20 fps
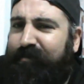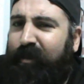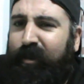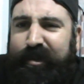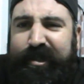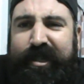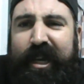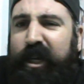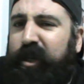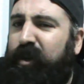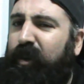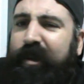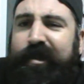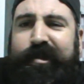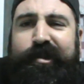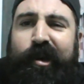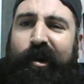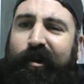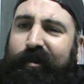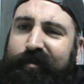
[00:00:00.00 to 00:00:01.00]
or sexual
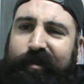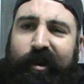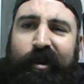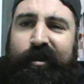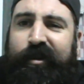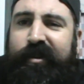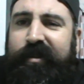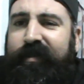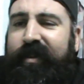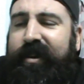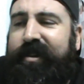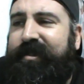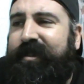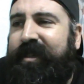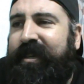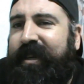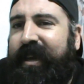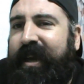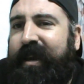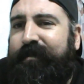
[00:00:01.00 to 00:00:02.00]
assault on
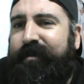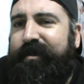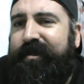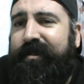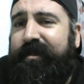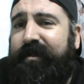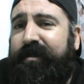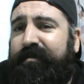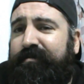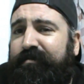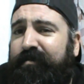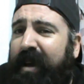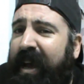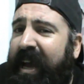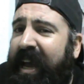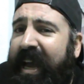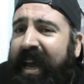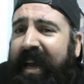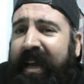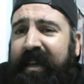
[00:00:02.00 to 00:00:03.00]
university campuses,
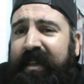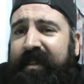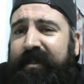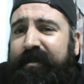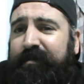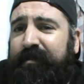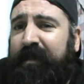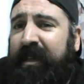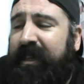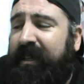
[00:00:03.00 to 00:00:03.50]
and